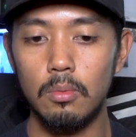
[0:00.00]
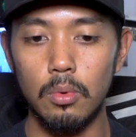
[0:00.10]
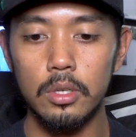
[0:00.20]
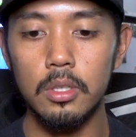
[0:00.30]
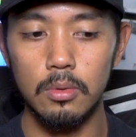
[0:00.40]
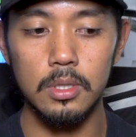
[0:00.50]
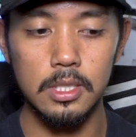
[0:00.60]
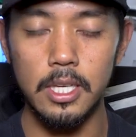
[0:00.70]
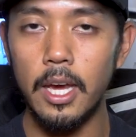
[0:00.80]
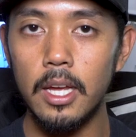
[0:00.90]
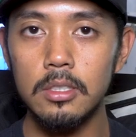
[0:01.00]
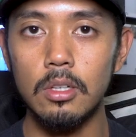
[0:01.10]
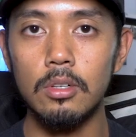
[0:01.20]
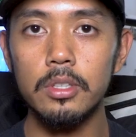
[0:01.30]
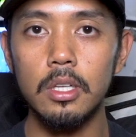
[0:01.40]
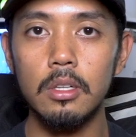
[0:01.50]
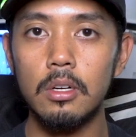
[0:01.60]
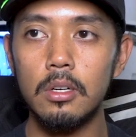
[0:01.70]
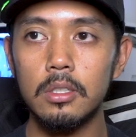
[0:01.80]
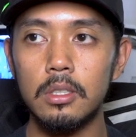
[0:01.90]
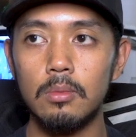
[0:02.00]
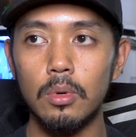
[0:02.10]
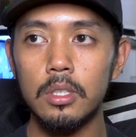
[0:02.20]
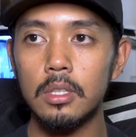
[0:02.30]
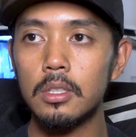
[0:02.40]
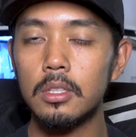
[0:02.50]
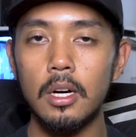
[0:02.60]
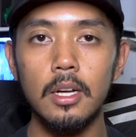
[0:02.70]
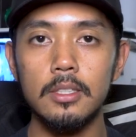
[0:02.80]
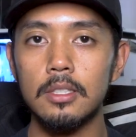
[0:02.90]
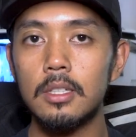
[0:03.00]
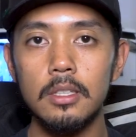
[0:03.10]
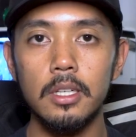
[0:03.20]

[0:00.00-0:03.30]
working with his hands all day long and working under the hot sun.